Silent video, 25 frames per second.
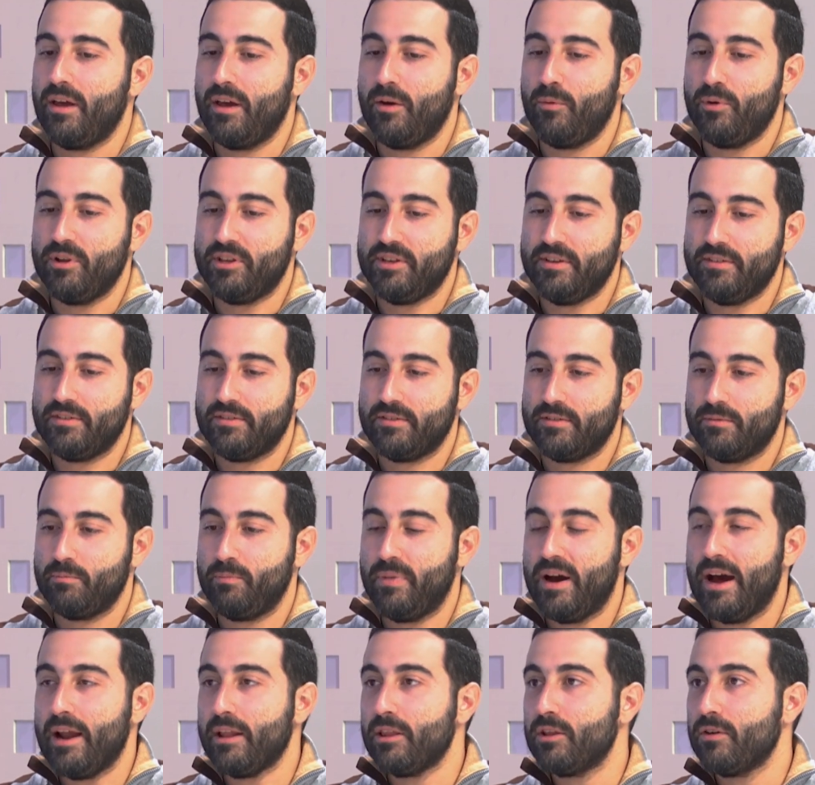which is
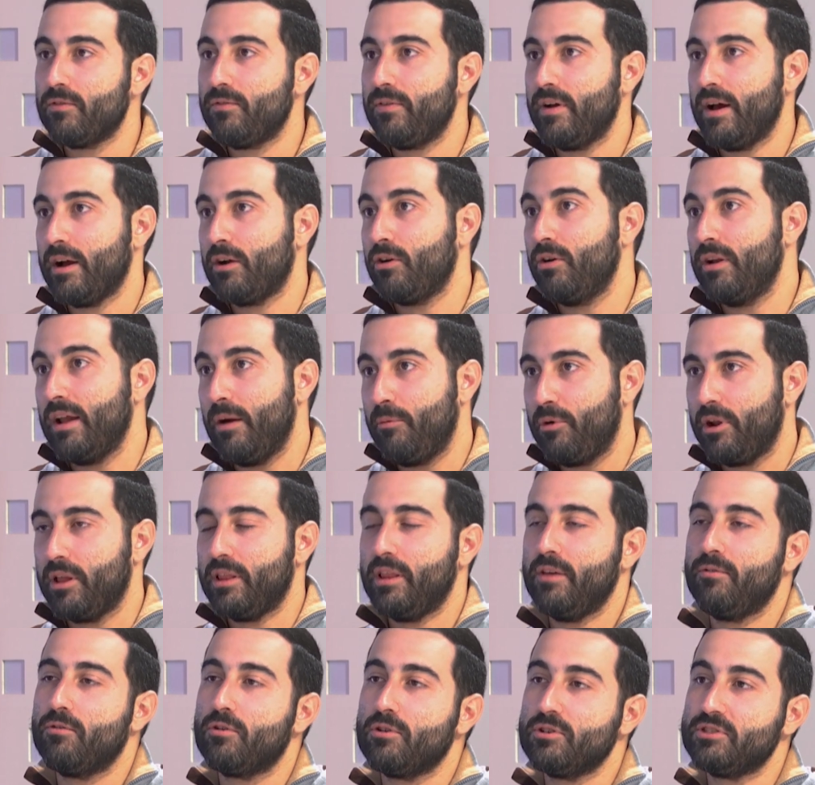part of a
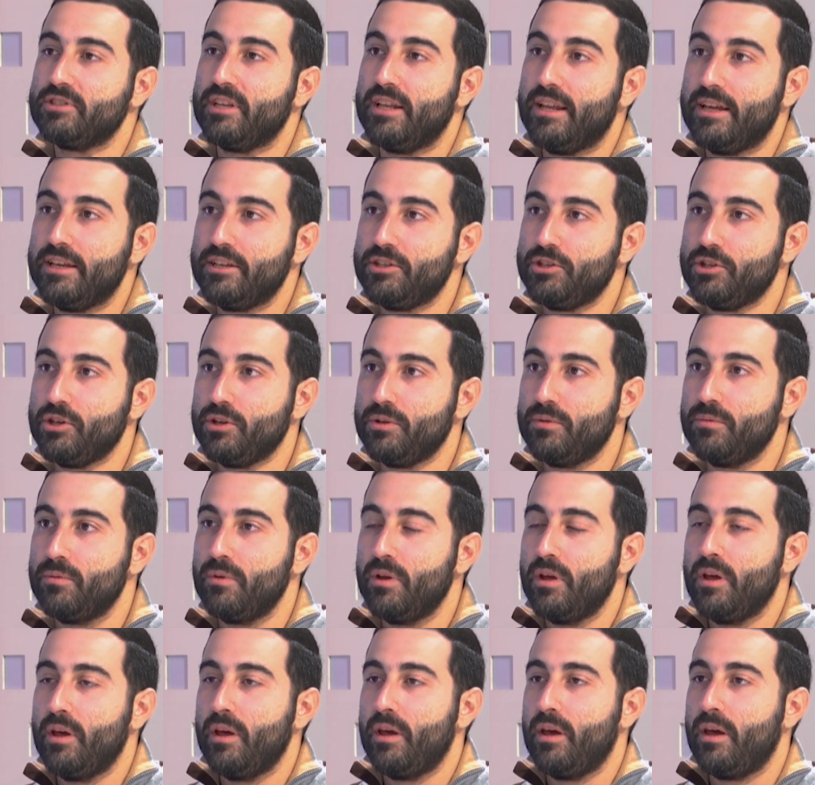collaborative constellation
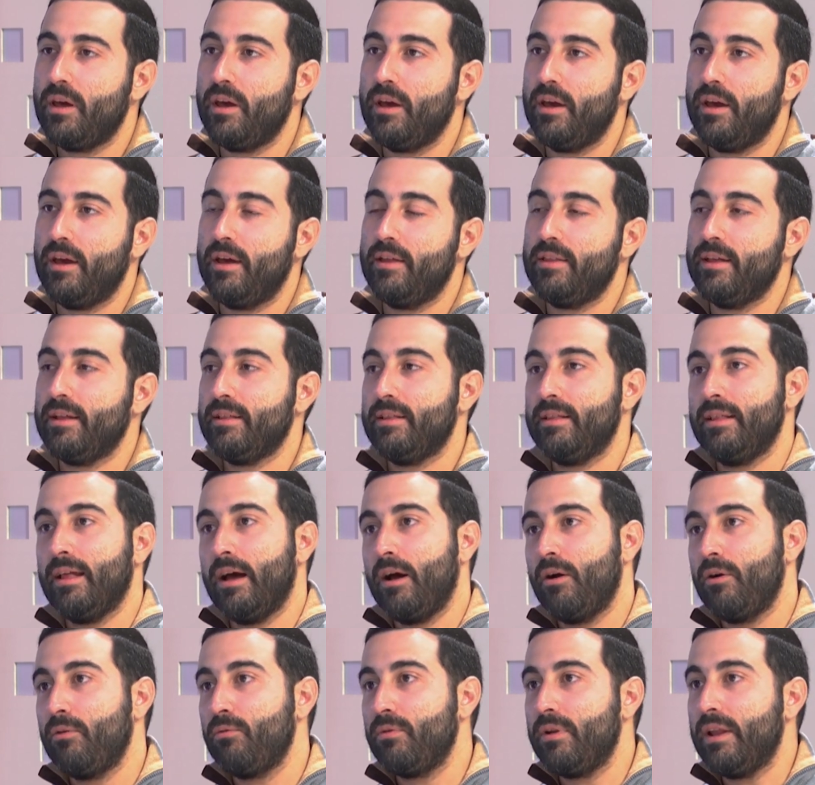that
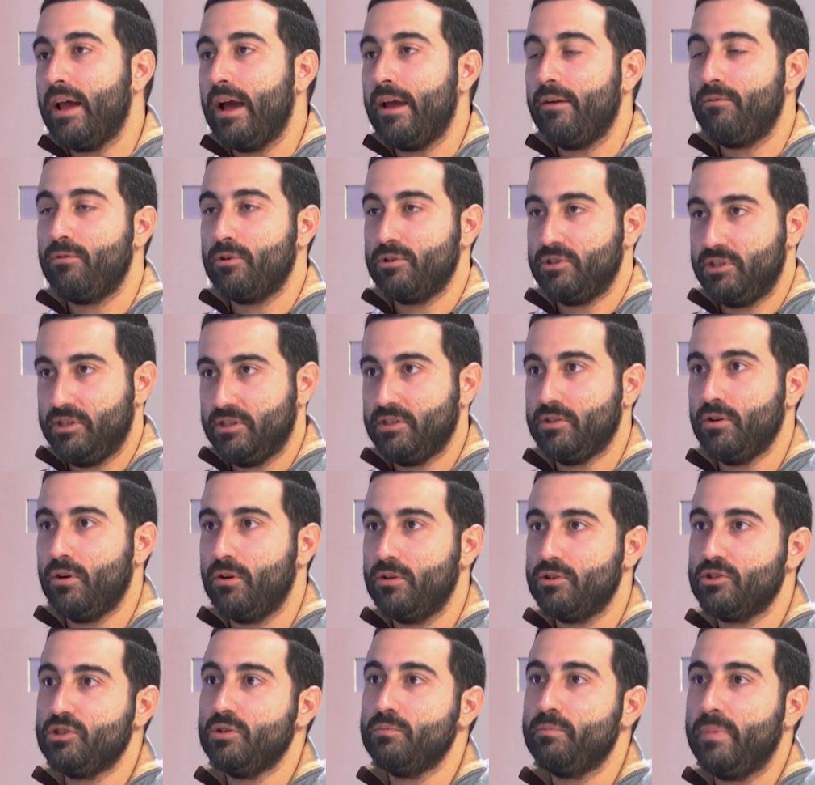now LifeWatch is
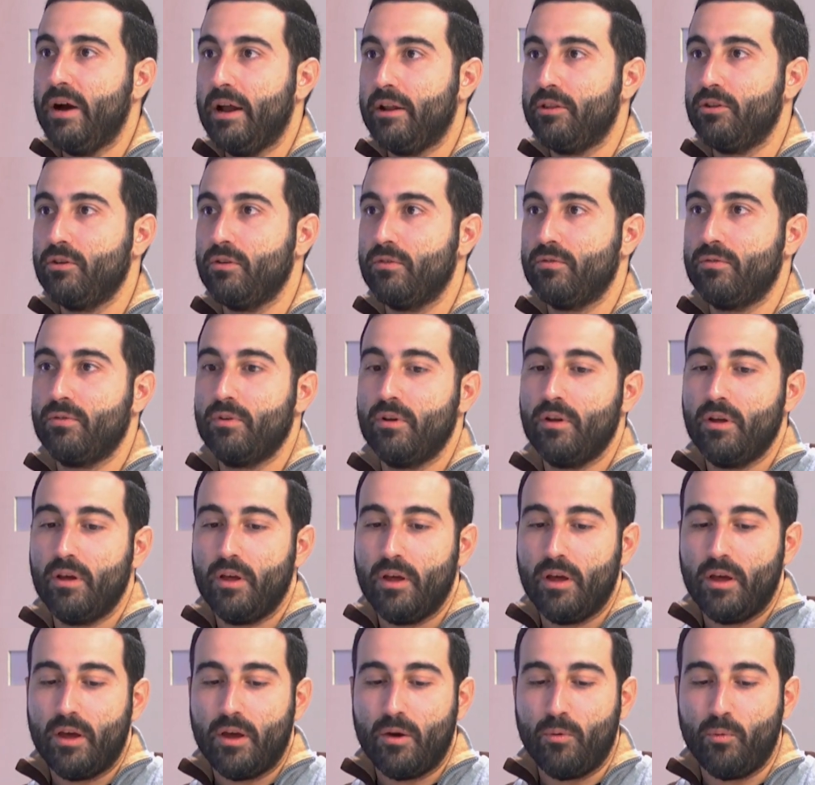also part of.
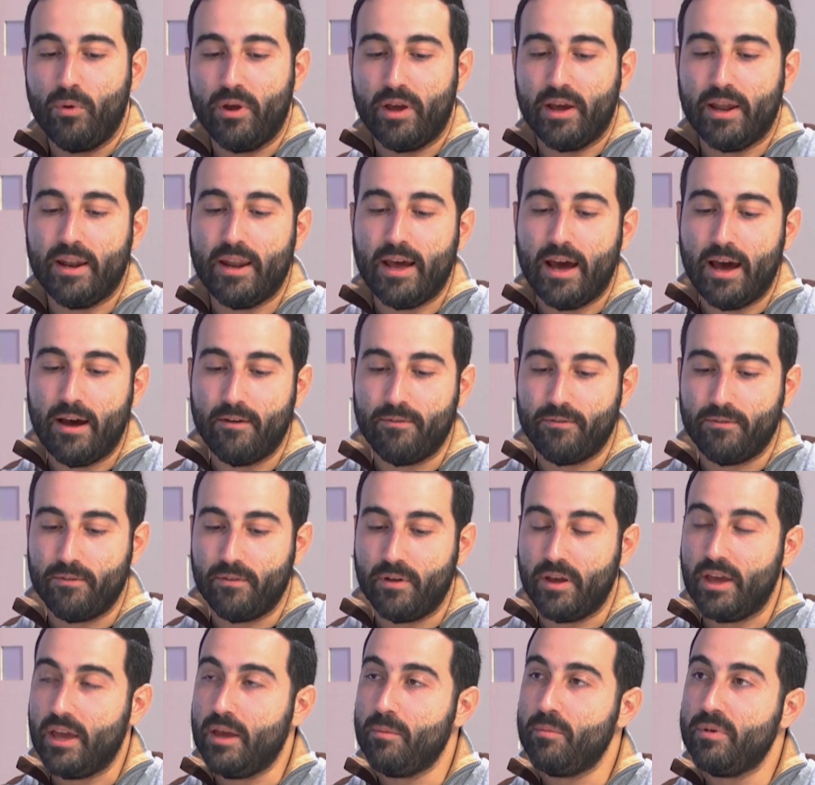We can have
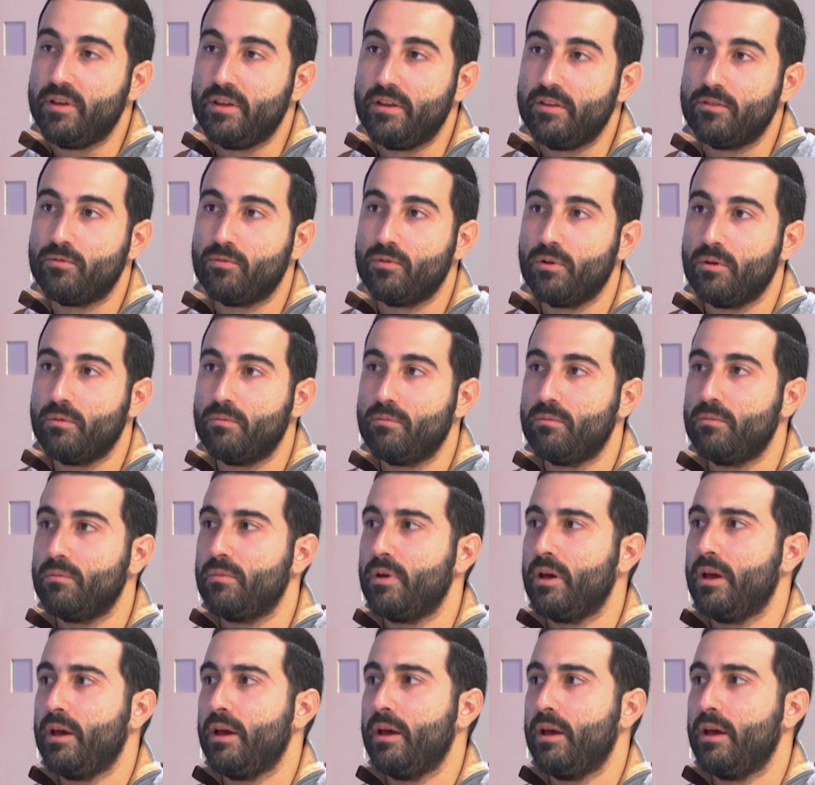images from